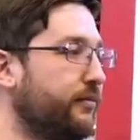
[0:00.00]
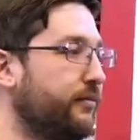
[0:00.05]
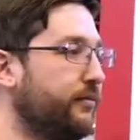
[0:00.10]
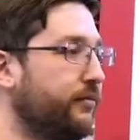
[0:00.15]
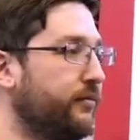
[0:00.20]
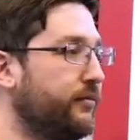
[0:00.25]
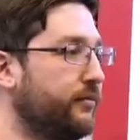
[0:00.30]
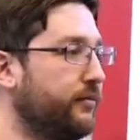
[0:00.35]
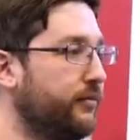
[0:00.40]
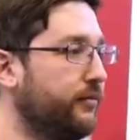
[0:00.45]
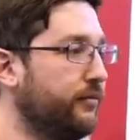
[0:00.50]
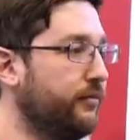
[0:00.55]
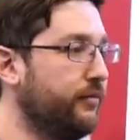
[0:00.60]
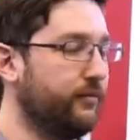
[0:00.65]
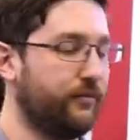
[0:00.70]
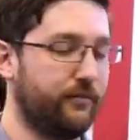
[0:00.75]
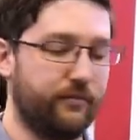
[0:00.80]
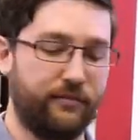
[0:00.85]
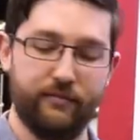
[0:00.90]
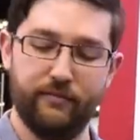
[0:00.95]

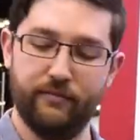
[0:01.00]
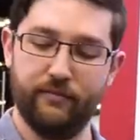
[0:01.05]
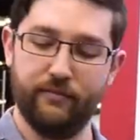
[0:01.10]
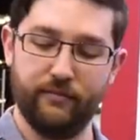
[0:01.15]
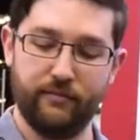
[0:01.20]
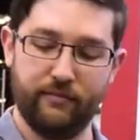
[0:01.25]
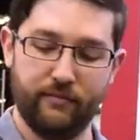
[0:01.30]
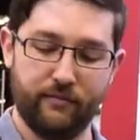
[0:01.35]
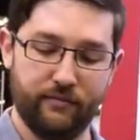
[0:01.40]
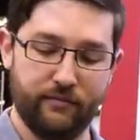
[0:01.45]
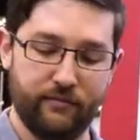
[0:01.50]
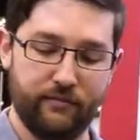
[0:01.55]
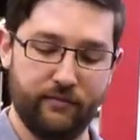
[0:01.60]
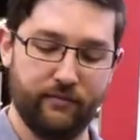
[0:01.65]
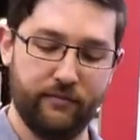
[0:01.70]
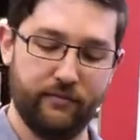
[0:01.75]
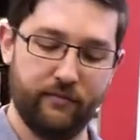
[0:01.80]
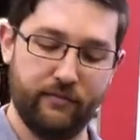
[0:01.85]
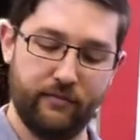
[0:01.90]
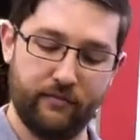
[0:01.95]

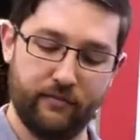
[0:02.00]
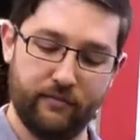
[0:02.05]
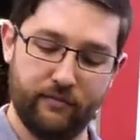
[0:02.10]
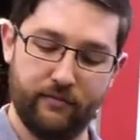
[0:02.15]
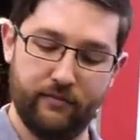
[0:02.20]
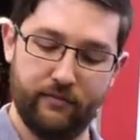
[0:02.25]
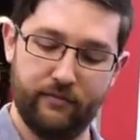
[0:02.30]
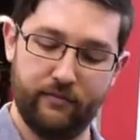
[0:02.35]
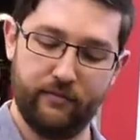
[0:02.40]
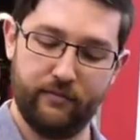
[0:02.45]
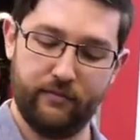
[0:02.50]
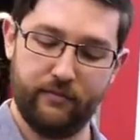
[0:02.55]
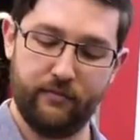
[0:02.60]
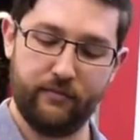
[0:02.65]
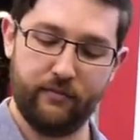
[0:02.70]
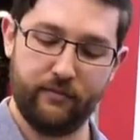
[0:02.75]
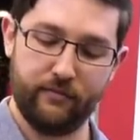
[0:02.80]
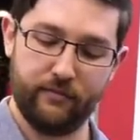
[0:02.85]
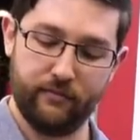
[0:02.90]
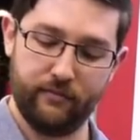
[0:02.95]

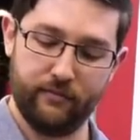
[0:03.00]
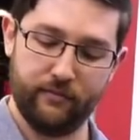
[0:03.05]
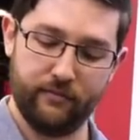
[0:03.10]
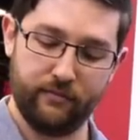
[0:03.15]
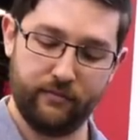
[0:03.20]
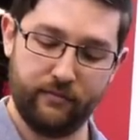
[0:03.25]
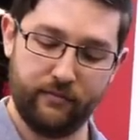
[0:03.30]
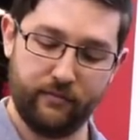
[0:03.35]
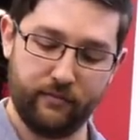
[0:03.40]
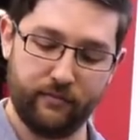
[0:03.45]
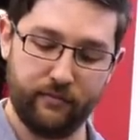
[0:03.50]
(silent)